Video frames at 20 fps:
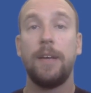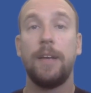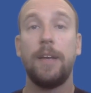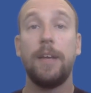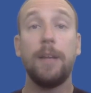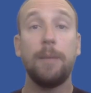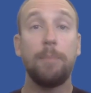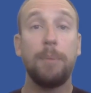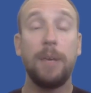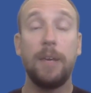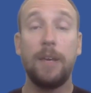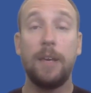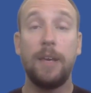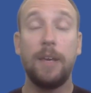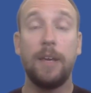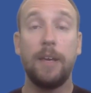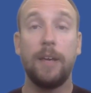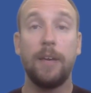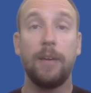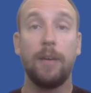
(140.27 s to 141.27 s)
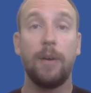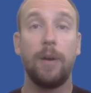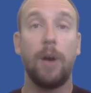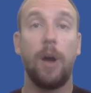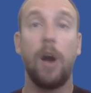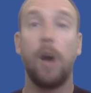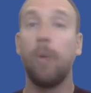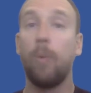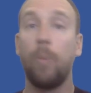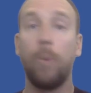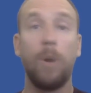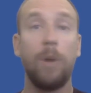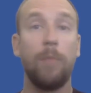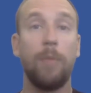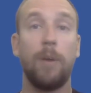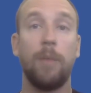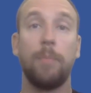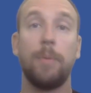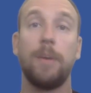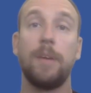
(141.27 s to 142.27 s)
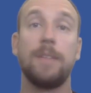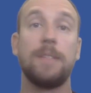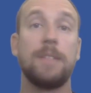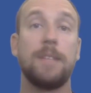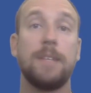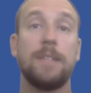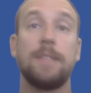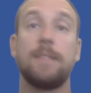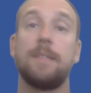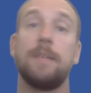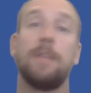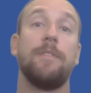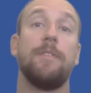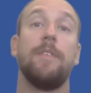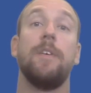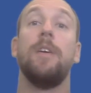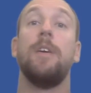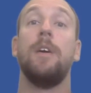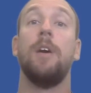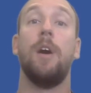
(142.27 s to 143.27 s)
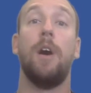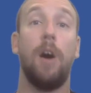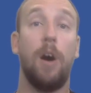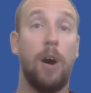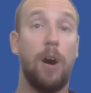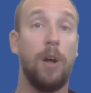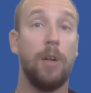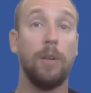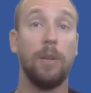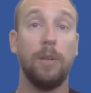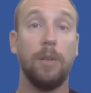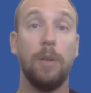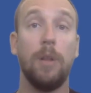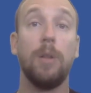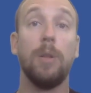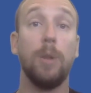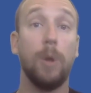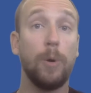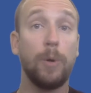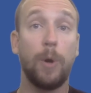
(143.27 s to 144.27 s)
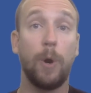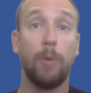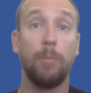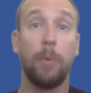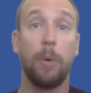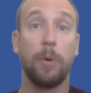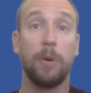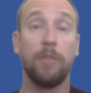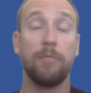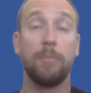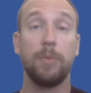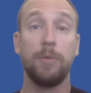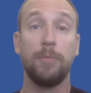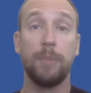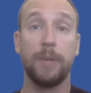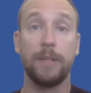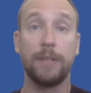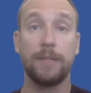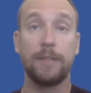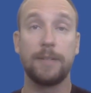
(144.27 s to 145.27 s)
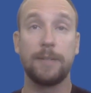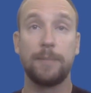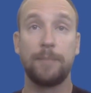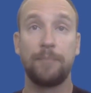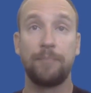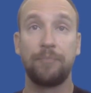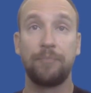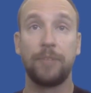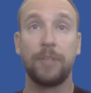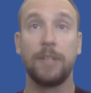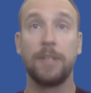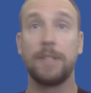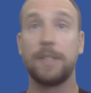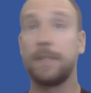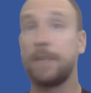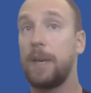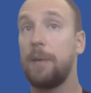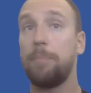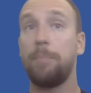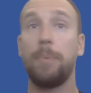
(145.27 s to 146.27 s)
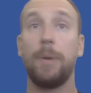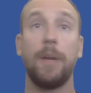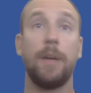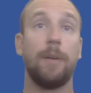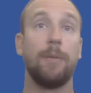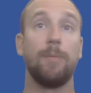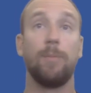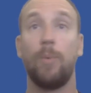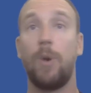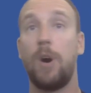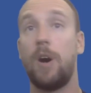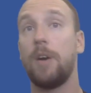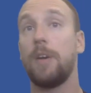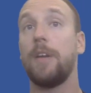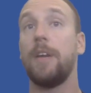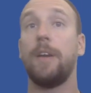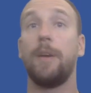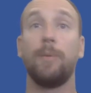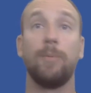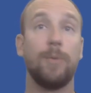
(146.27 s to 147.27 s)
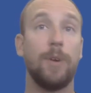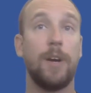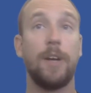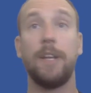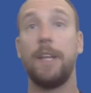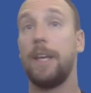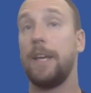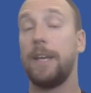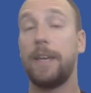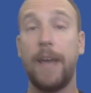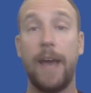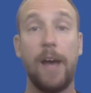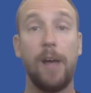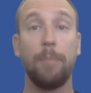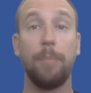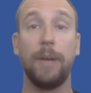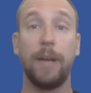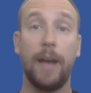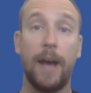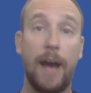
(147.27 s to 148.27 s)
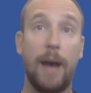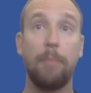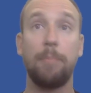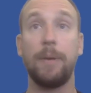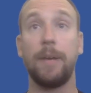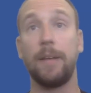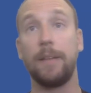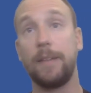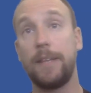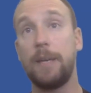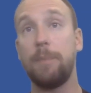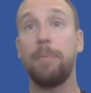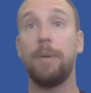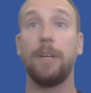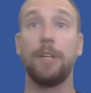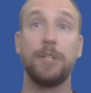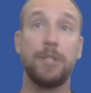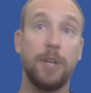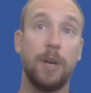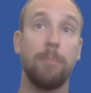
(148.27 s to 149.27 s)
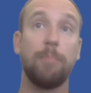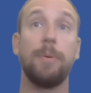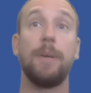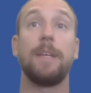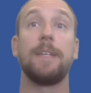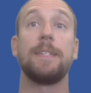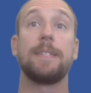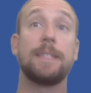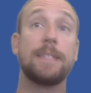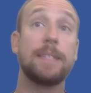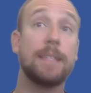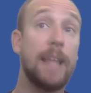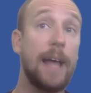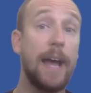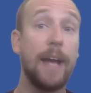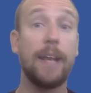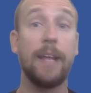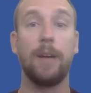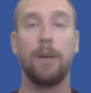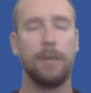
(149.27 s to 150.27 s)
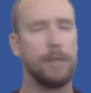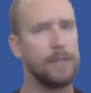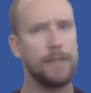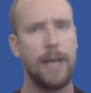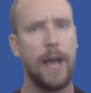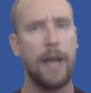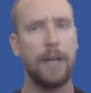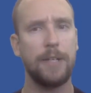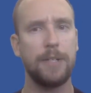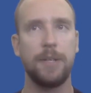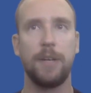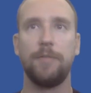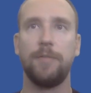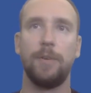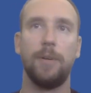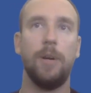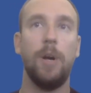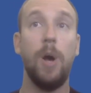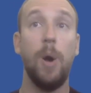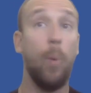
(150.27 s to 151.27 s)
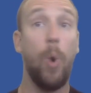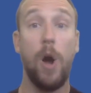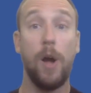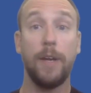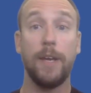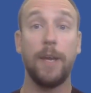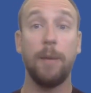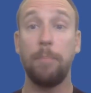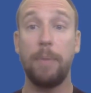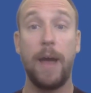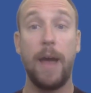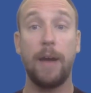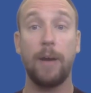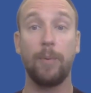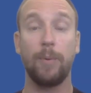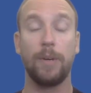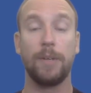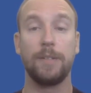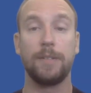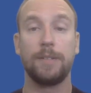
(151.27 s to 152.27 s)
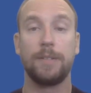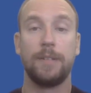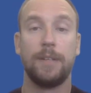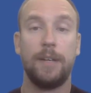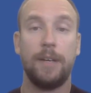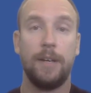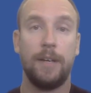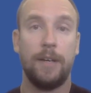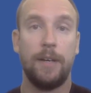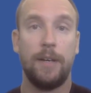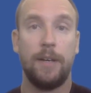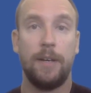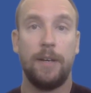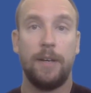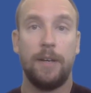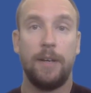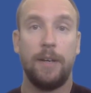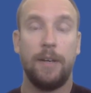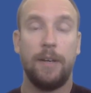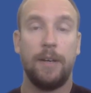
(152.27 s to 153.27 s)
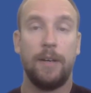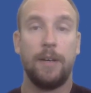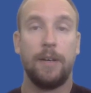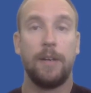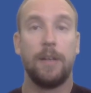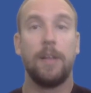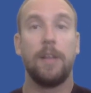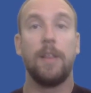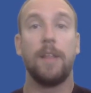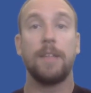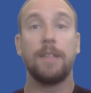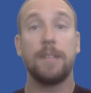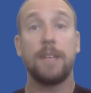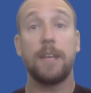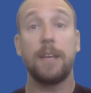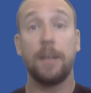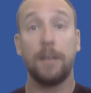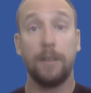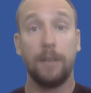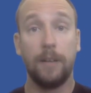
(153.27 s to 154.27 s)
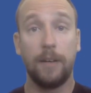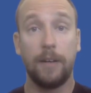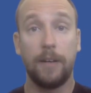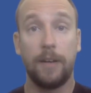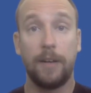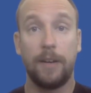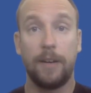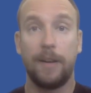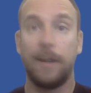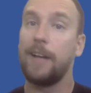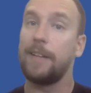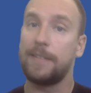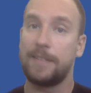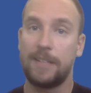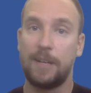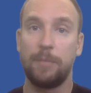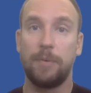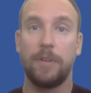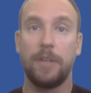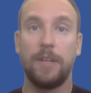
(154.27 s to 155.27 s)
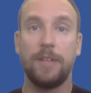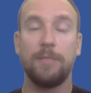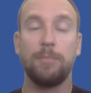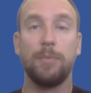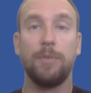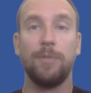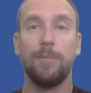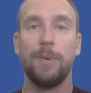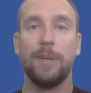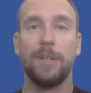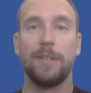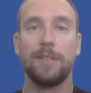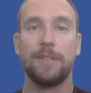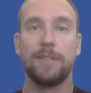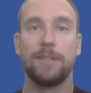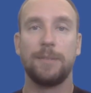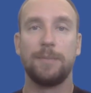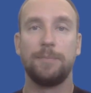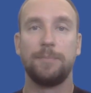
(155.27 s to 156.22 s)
In PE, our warm-up consists of all locomotor movements: skipping, walking, running, galloping, hopping, leaping, jumping, sliding or side shuffle, walking backwards. Let's take a look at some of these movements.